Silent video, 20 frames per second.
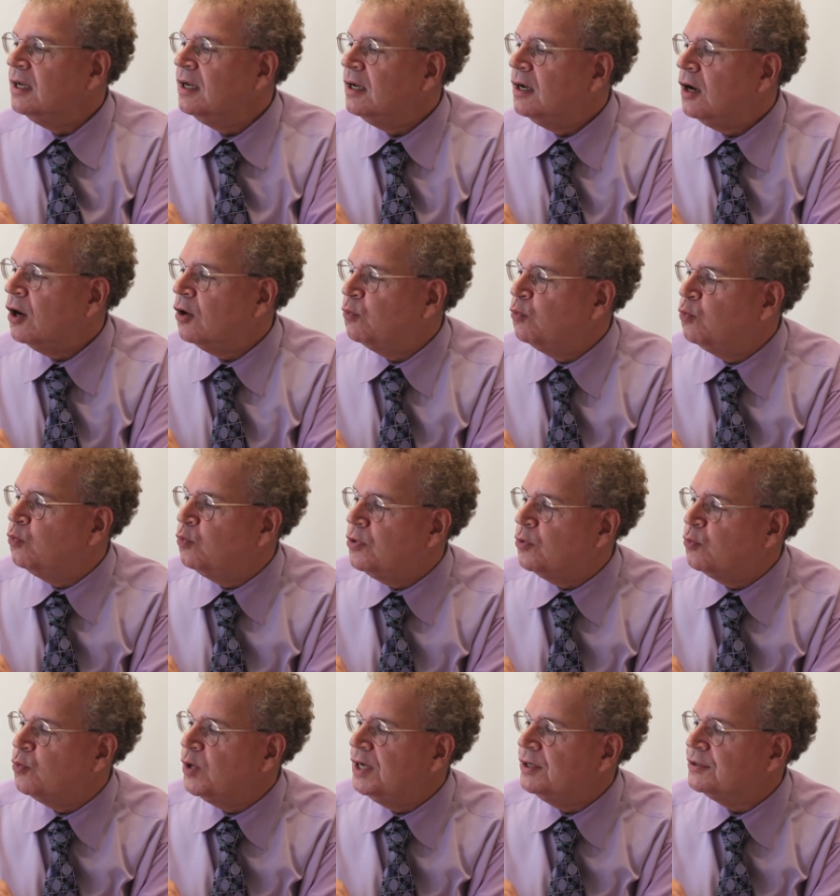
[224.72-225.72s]
of
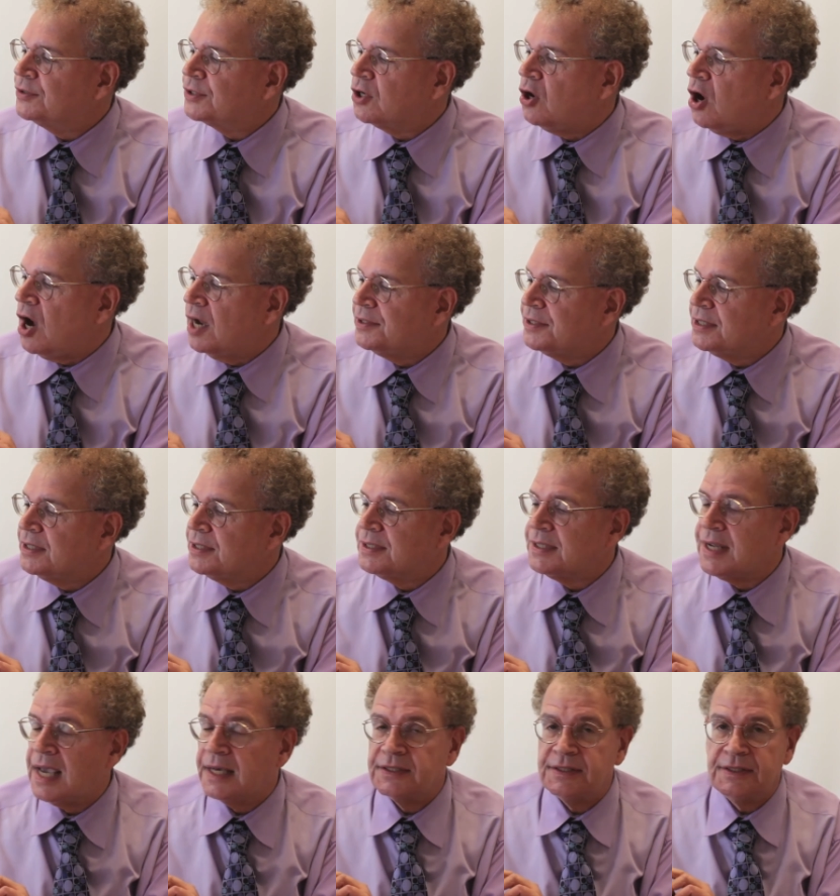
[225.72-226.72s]
the Reader's Guide to
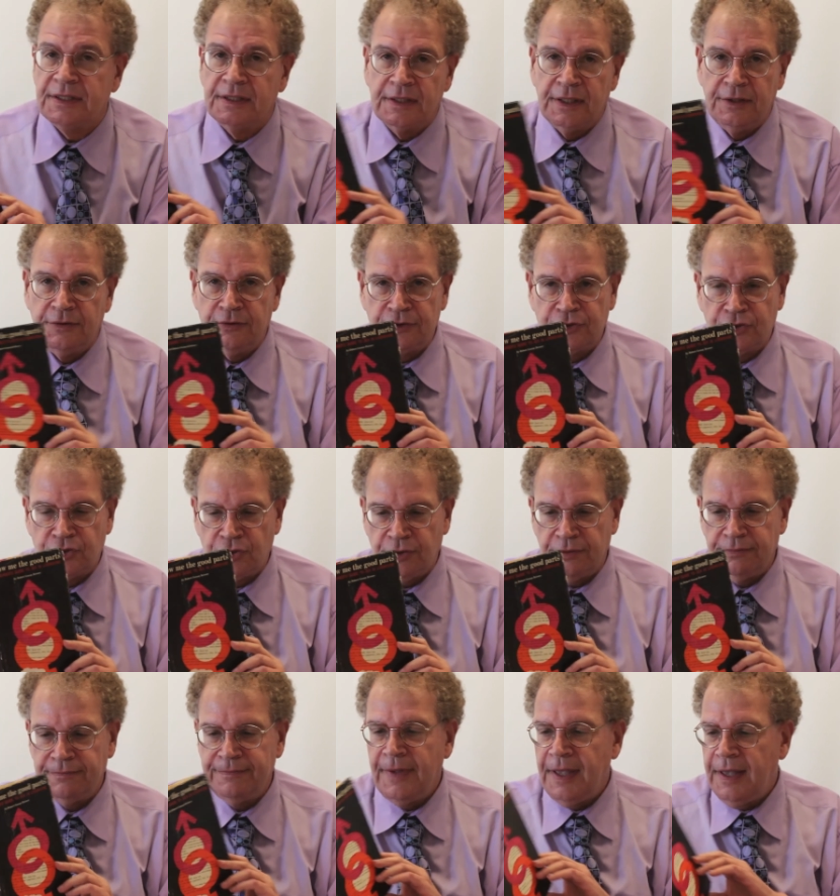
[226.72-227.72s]
Sex in
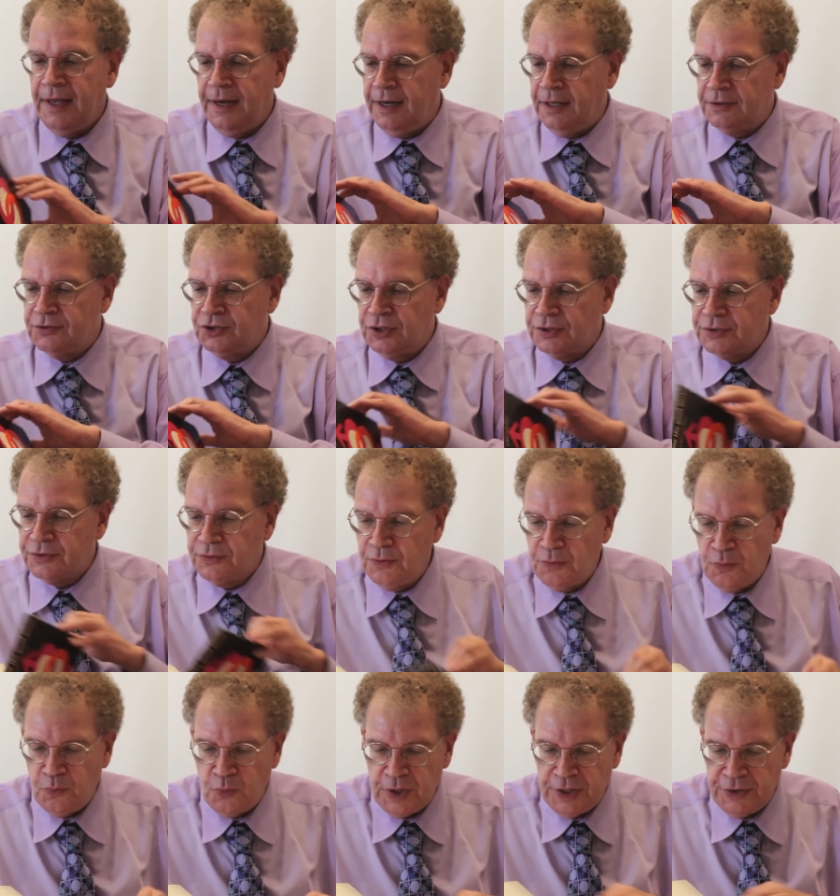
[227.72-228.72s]
Literature. And I'll just
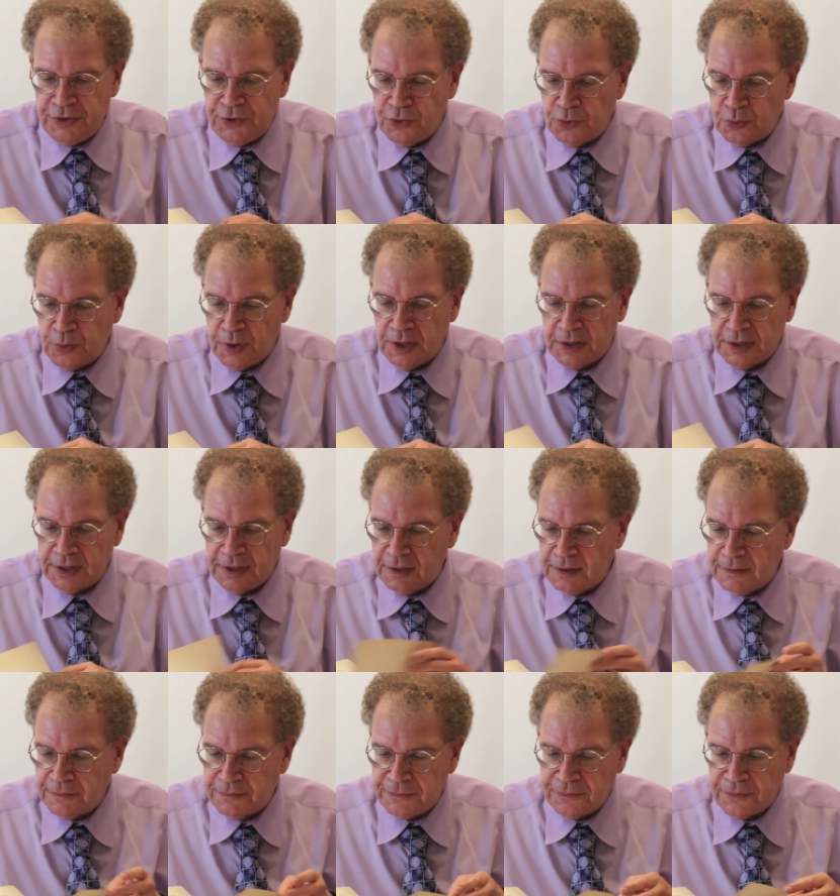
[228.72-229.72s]
read you a
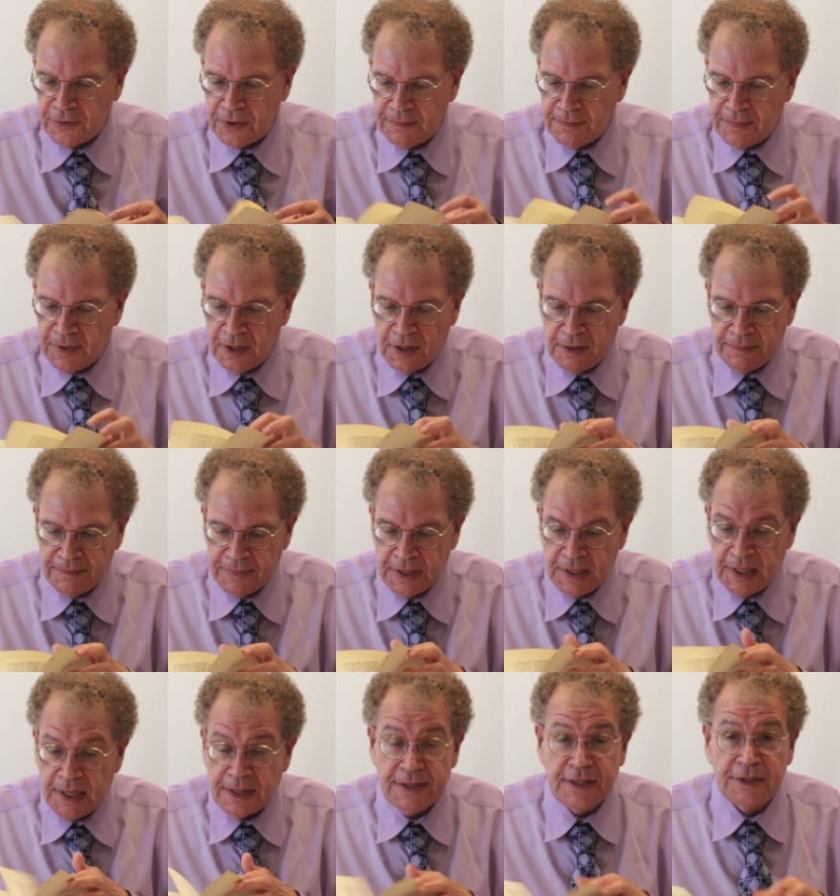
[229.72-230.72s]
little from um,
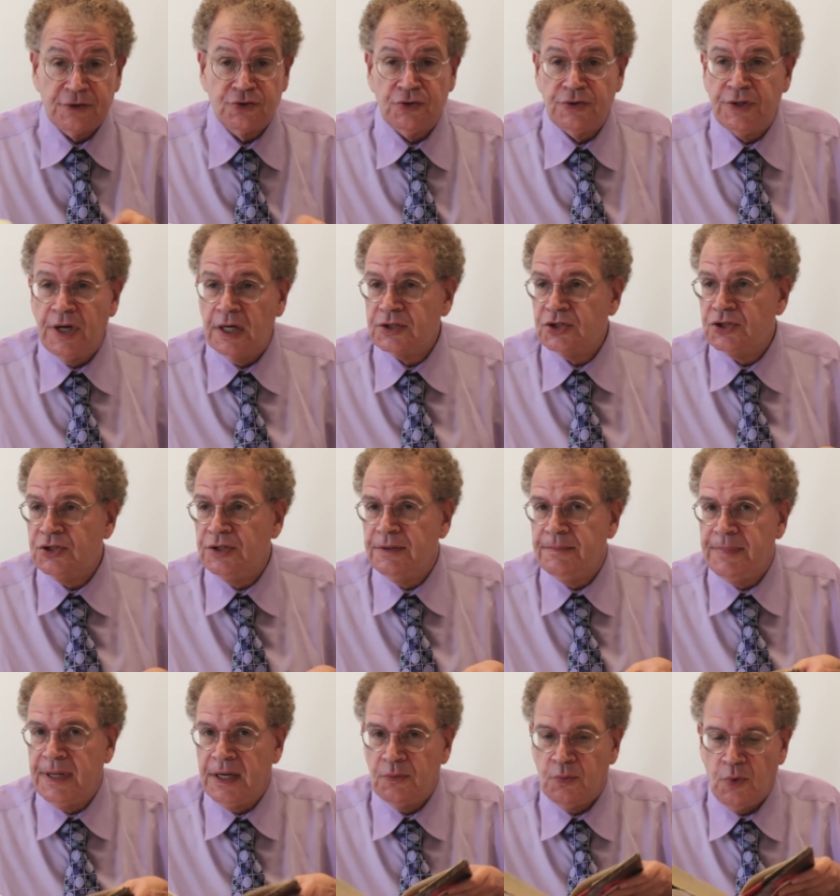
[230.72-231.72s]
the introduction
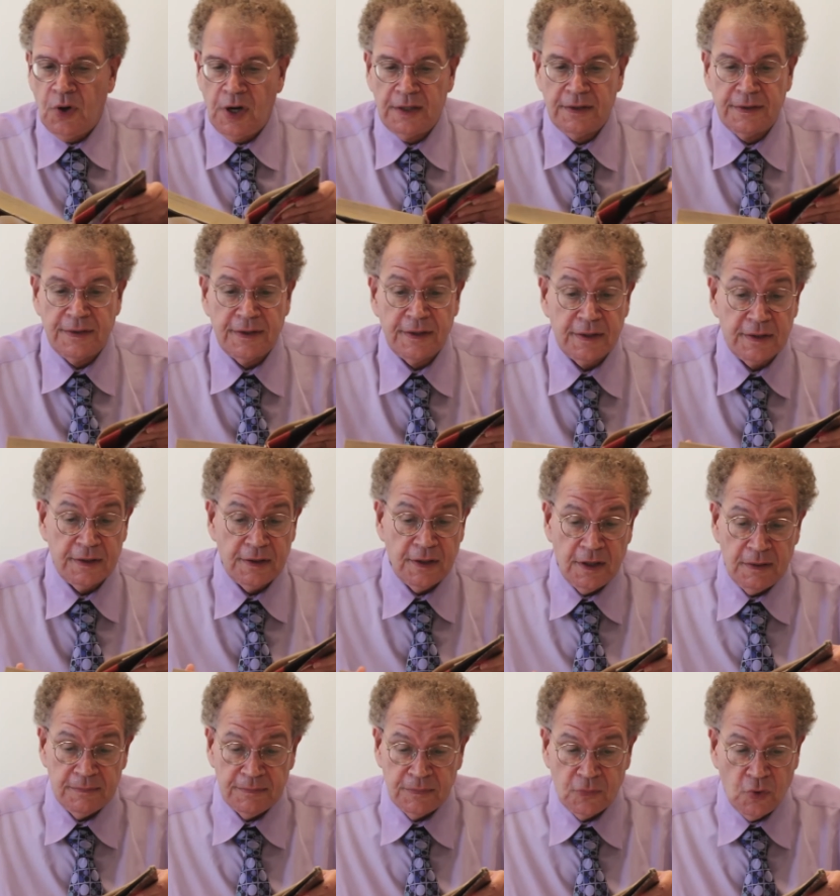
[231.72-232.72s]
about why the
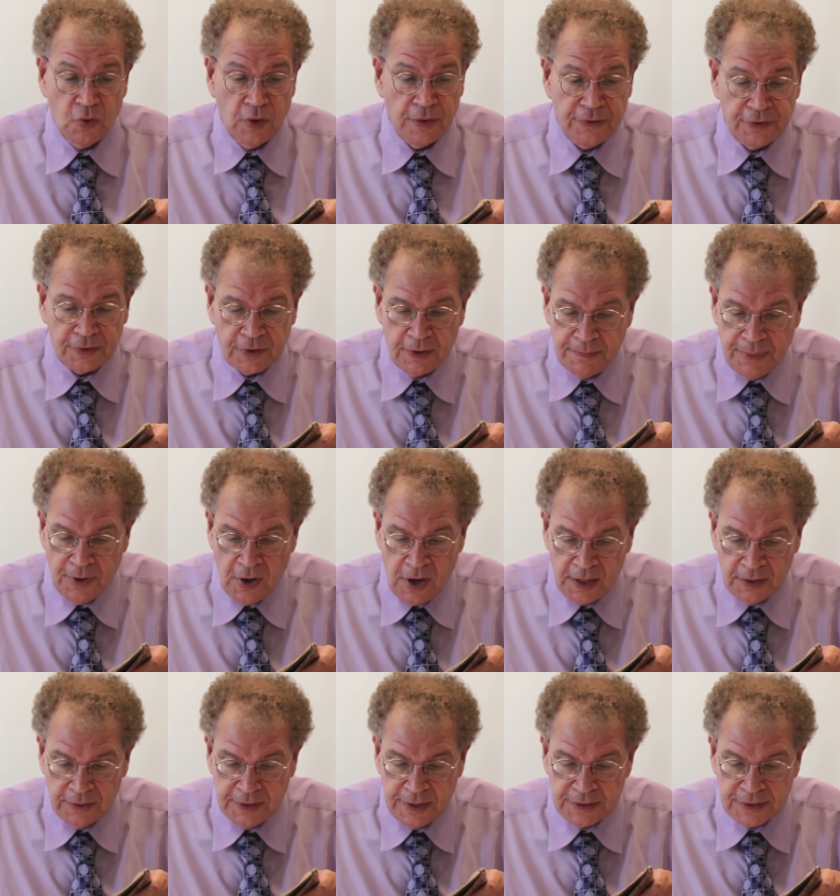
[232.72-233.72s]
um, author
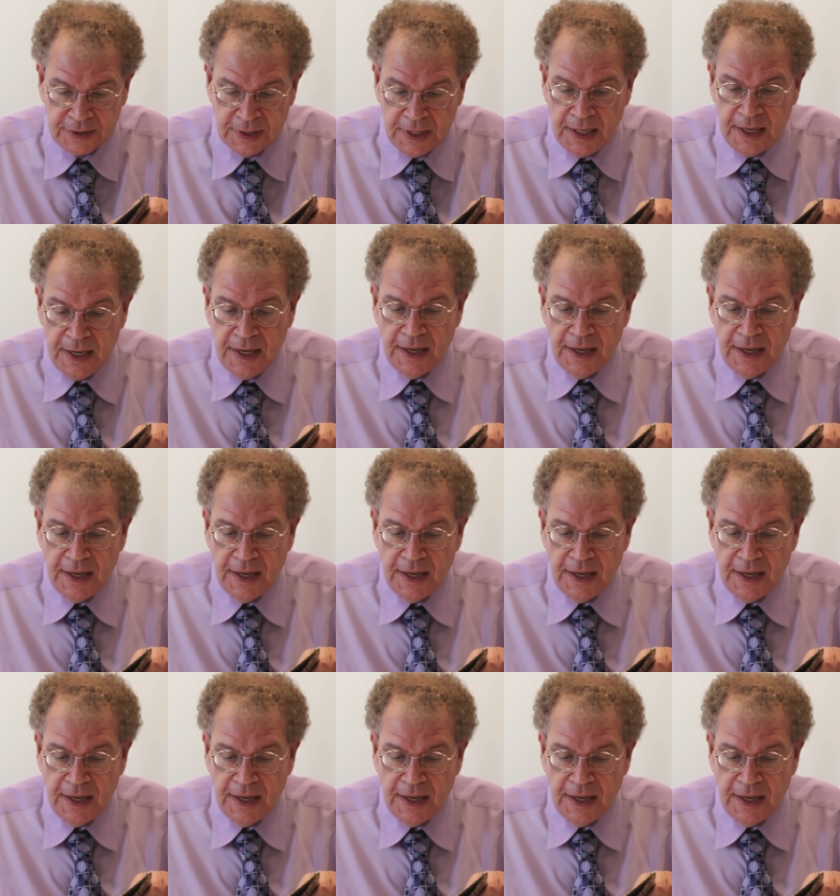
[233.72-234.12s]
compiled this.